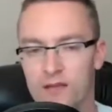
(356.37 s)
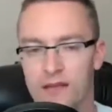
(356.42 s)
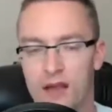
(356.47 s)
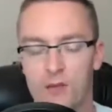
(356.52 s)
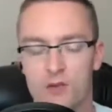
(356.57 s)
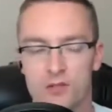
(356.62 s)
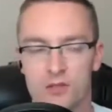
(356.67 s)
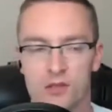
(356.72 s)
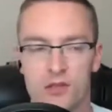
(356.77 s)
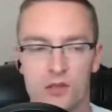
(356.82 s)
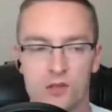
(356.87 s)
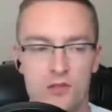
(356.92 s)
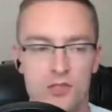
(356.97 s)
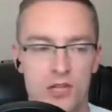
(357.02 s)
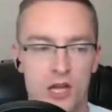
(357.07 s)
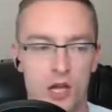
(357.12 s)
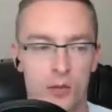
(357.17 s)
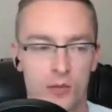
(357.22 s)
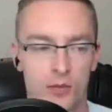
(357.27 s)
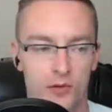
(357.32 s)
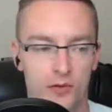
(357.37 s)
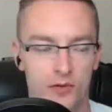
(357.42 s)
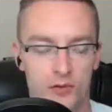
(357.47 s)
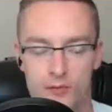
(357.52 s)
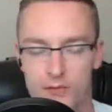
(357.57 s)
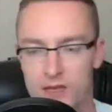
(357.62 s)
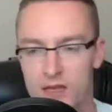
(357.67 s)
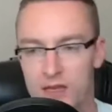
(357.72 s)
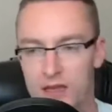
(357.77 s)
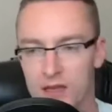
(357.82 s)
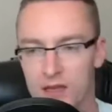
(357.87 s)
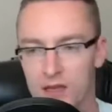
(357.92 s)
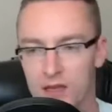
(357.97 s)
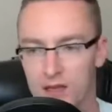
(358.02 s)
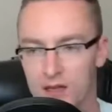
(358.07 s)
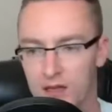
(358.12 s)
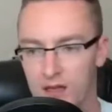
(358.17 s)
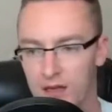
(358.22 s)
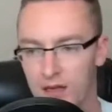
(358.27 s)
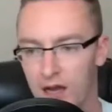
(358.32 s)
That was a huge help. But for me,
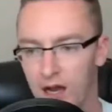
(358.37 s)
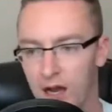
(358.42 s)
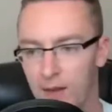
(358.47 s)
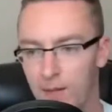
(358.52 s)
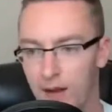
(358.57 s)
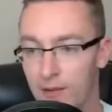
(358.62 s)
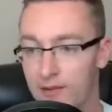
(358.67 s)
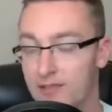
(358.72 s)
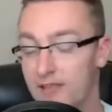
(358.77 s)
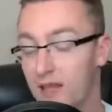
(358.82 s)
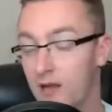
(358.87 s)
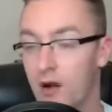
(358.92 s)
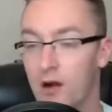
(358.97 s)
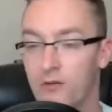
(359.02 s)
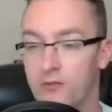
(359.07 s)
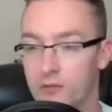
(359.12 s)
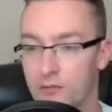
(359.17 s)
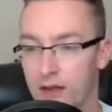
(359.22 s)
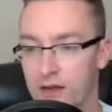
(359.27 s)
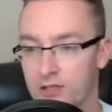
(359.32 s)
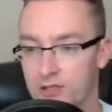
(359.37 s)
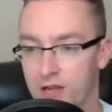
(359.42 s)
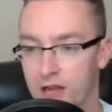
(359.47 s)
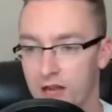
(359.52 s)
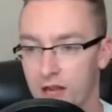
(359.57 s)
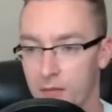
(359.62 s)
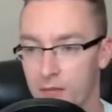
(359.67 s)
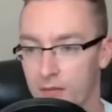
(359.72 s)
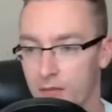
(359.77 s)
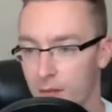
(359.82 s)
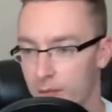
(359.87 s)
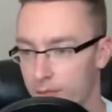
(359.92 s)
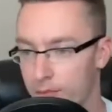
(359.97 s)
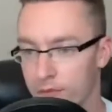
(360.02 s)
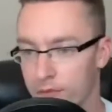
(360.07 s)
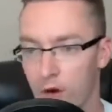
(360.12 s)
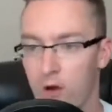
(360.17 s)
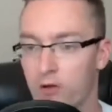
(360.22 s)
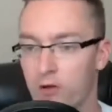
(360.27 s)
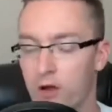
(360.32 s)
I was laid off from my job,
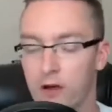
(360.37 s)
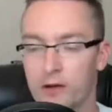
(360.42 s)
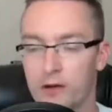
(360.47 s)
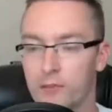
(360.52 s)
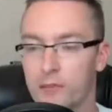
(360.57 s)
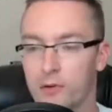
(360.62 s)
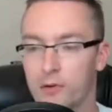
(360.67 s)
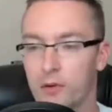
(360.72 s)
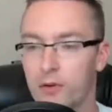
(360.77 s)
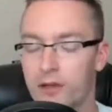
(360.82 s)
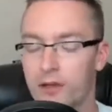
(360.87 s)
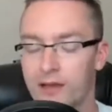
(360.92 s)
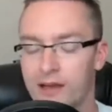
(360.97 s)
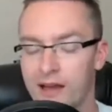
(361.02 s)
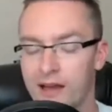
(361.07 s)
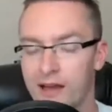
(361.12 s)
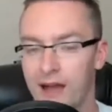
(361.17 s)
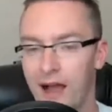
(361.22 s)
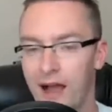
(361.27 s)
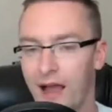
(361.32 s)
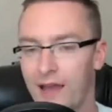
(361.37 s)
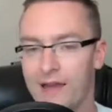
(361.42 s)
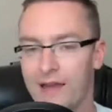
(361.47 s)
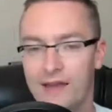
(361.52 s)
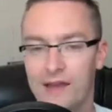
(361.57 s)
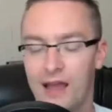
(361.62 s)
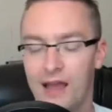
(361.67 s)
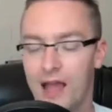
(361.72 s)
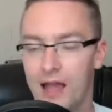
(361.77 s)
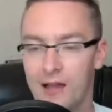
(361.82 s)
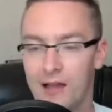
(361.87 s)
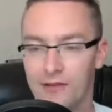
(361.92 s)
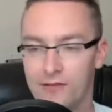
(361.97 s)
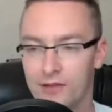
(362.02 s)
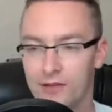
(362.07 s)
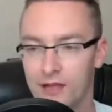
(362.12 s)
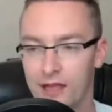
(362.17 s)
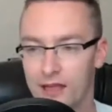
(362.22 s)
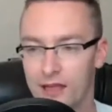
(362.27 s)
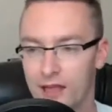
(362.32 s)
broke, unemployed. I didn't have
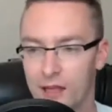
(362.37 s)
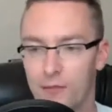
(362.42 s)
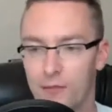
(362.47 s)
like a